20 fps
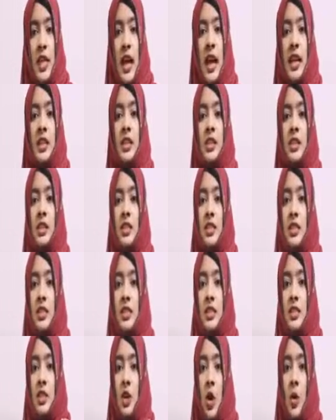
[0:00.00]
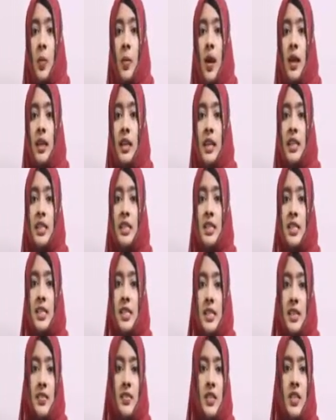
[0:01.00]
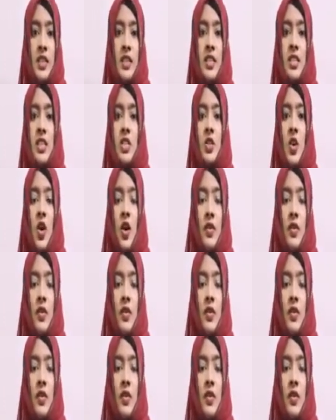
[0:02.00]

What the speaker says: that traumatic severance